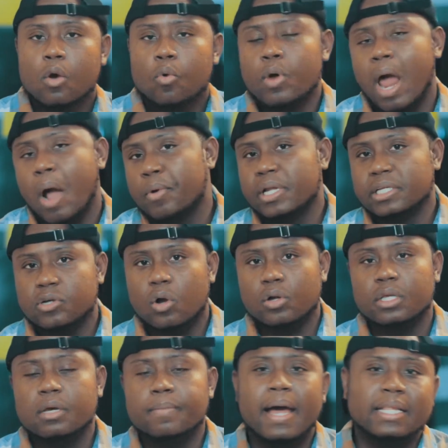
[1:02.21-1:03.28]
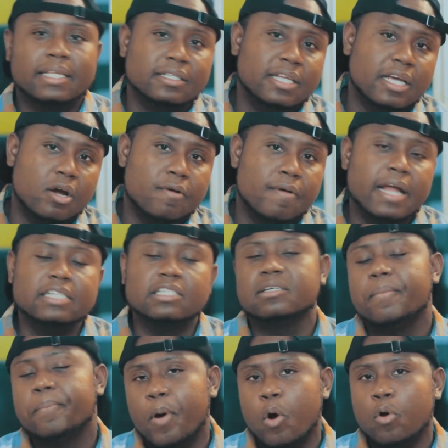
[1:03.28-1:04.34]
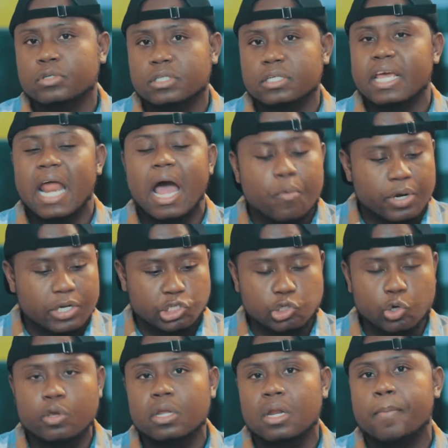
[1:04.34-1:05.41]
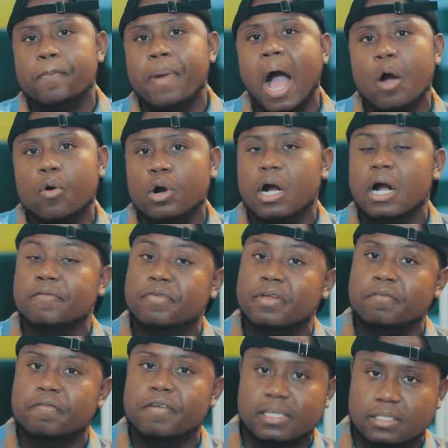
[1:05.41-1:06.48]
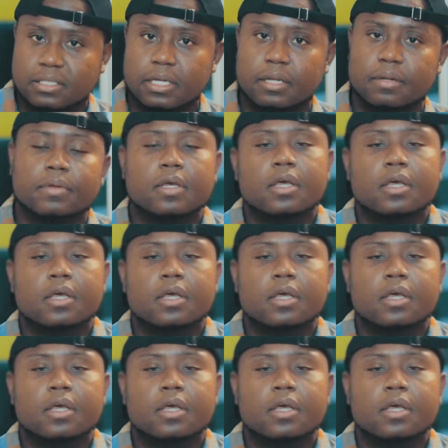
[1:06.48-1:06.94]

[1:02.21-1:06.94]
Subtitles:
What I want to talk to you about today, all right? Suppose, and I want to show you the power of investing.